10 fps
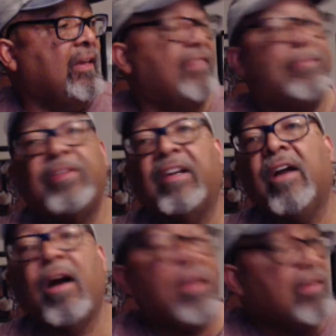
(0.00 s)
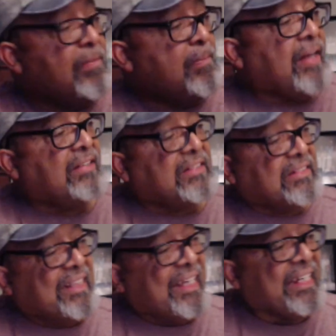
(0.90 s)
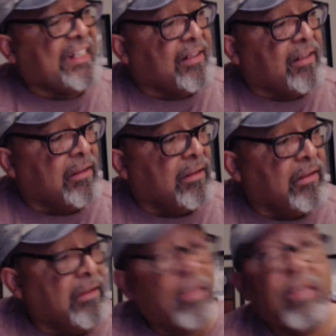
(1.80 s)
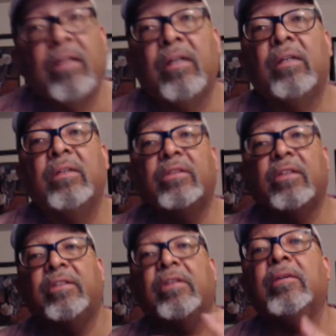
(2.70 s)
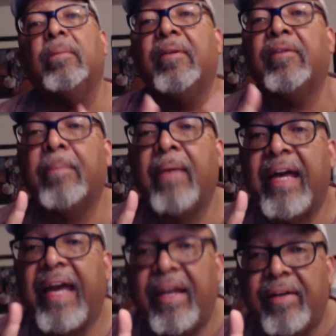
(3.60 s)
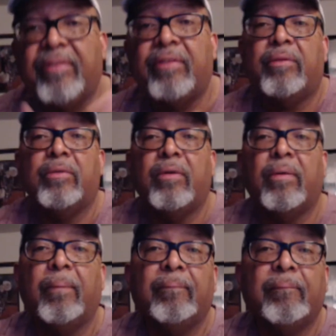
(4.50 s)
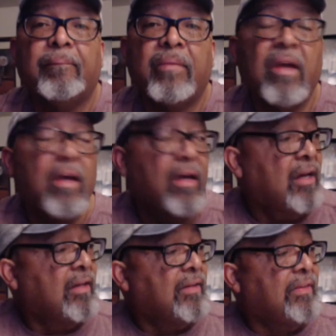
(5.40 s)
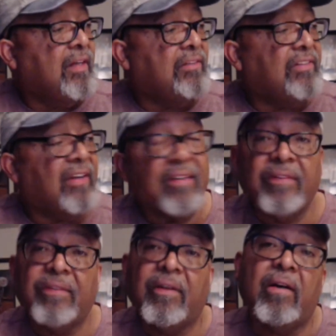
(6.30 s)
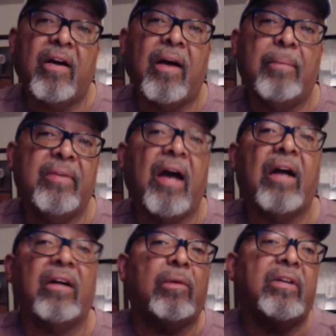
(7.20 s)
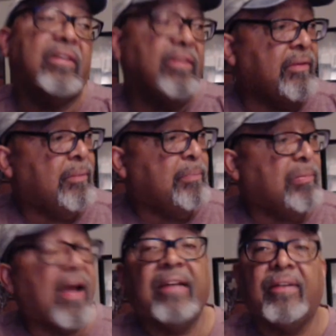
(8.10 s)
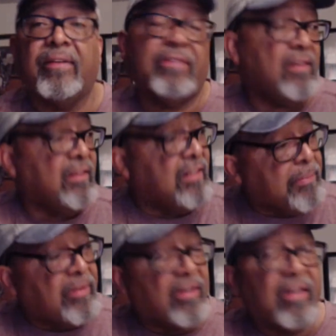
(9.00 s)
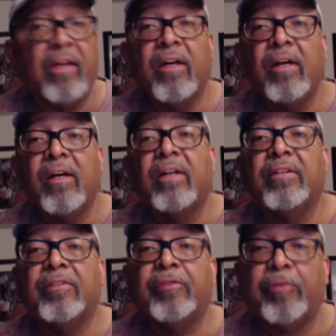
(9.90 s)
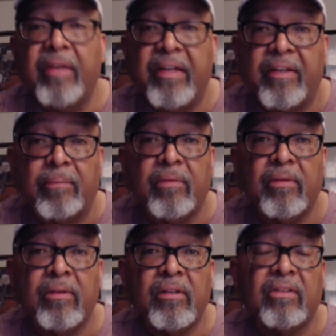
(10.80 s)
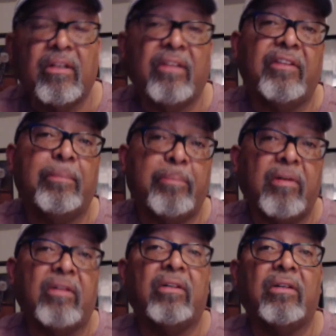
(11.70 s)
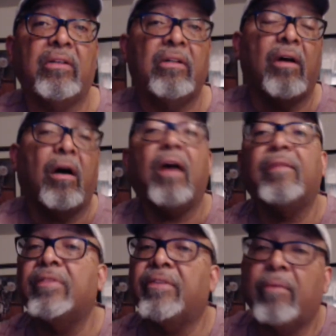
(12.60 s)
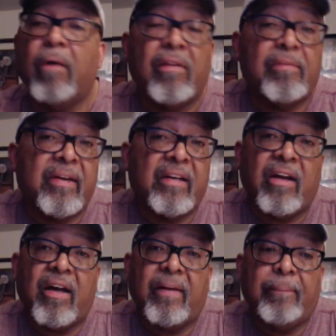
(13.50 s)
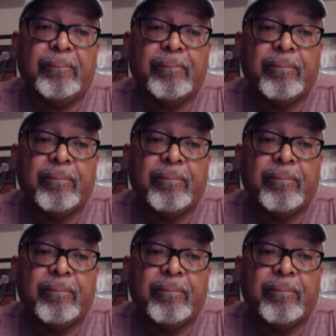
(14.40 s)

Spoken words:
if the color of my skin determines my attitude, then chances are I'm not going to practice the liberty and the freedom that this book offers to all of mankind.